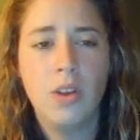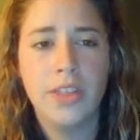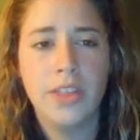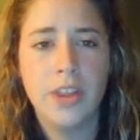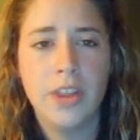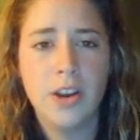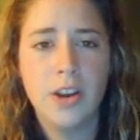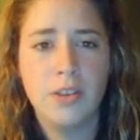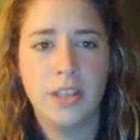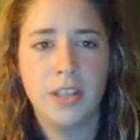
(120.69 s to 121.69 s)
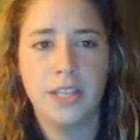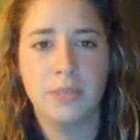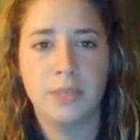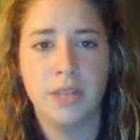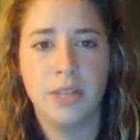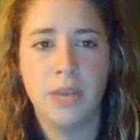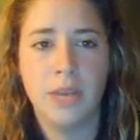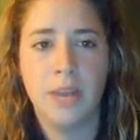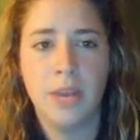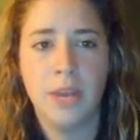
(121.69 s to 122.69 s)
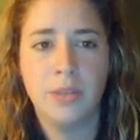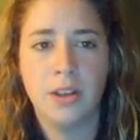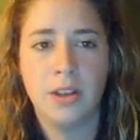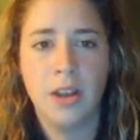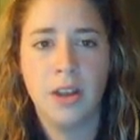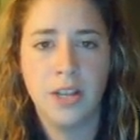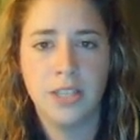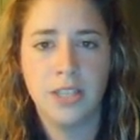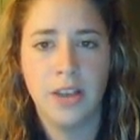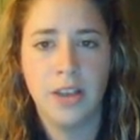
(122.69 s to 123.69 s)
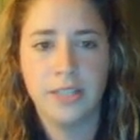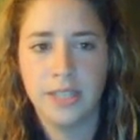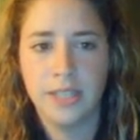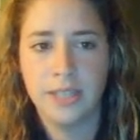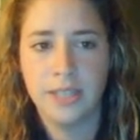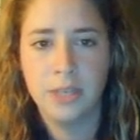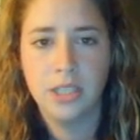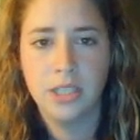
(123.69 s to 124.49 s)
On the third assessment that we had to make was our learning styles assessment,